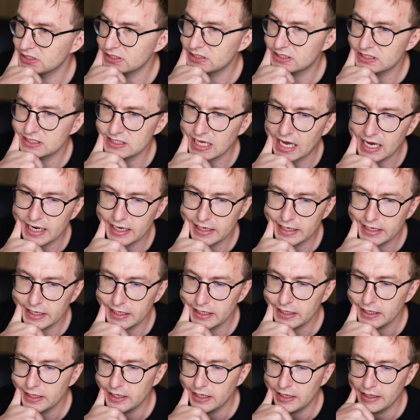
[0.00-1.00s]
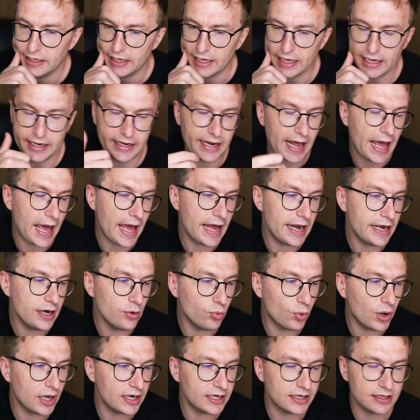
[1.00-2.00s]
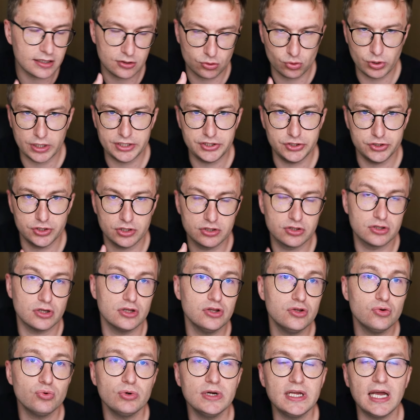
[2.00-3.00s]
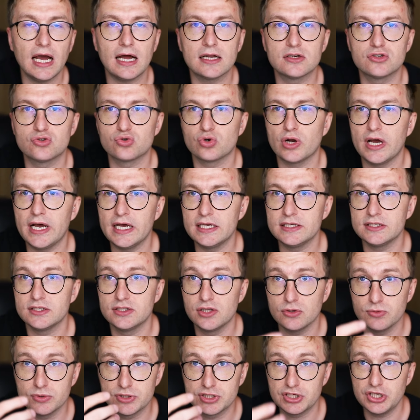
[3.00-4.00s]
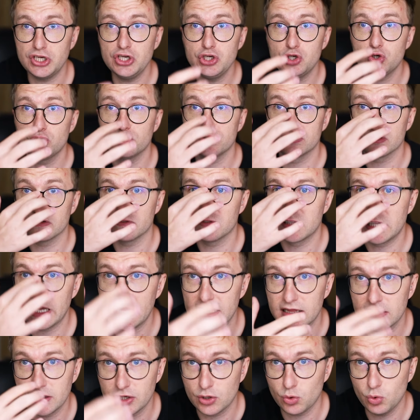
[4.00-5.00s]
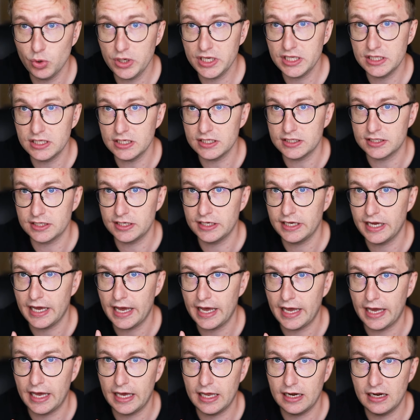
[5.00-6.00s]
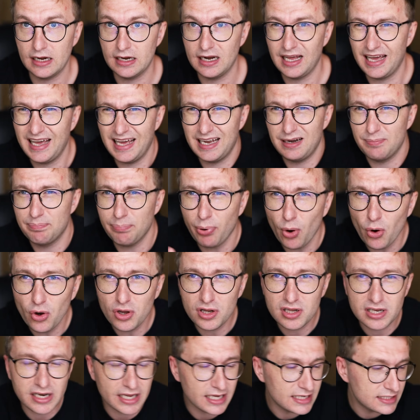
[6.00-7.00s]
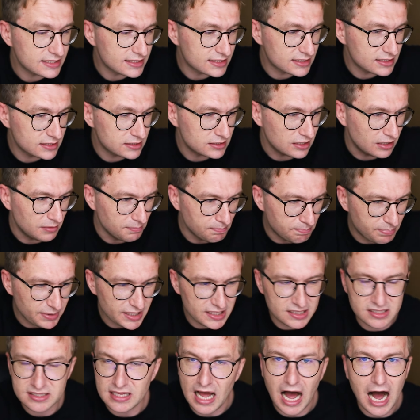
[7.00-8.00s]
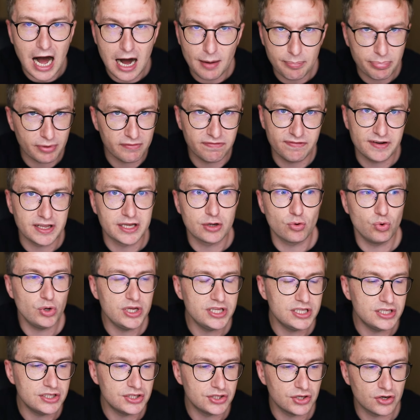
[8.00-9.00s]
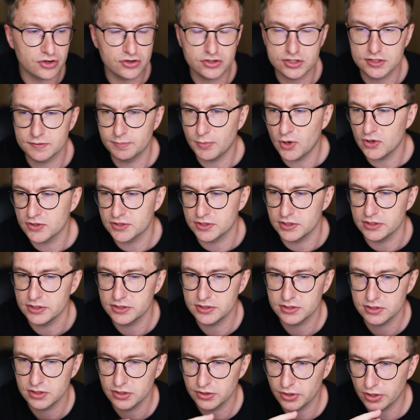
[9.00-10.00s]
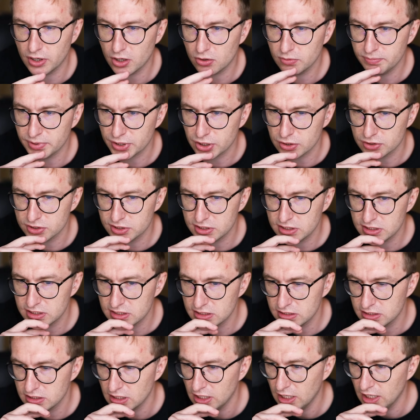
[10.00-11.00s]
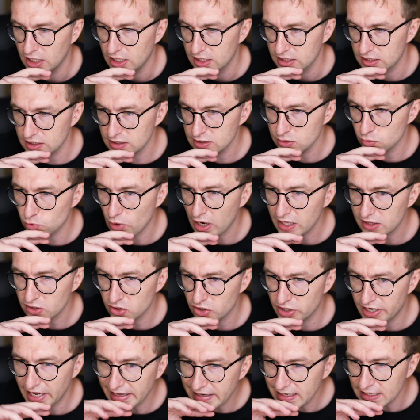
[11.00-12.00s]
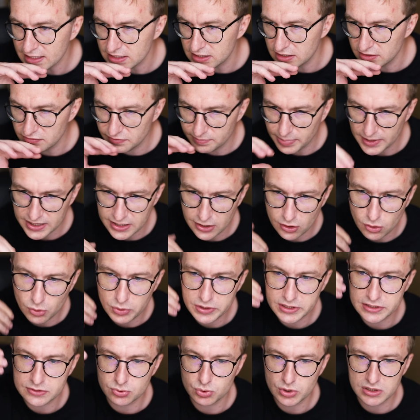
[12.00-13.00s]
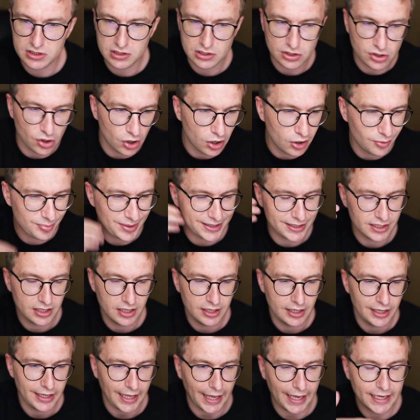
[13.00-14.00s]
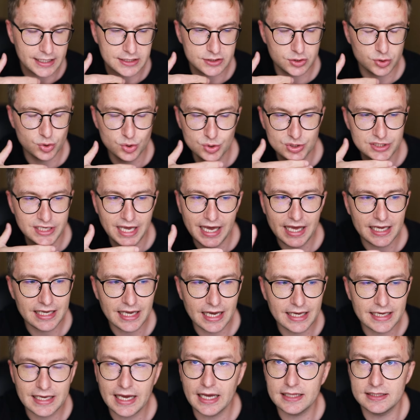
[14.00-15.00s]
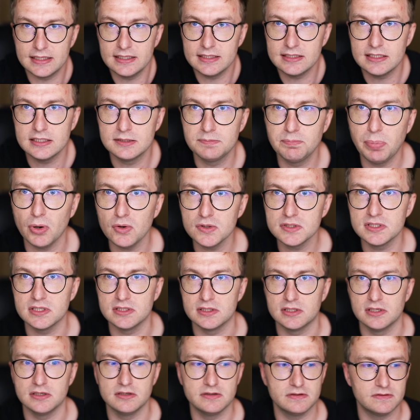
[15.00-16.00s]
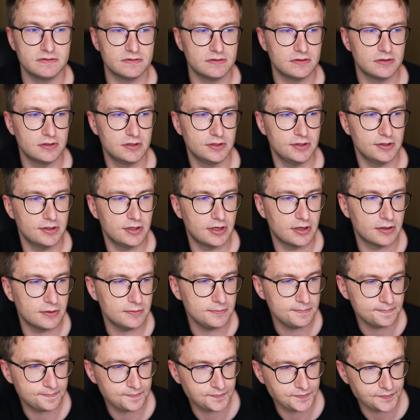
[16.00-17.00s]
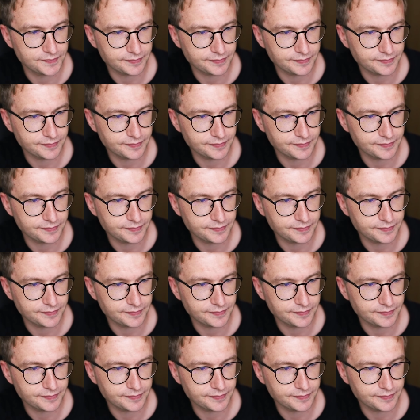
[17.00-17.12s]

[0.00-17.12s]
Sunny, and anyone in question don't really address those issues of dead liquidity and pointless build up of liquidity on Osmosis, you know, because this is rather negative, but they always will come and excuse, yeah, this is positive. You know,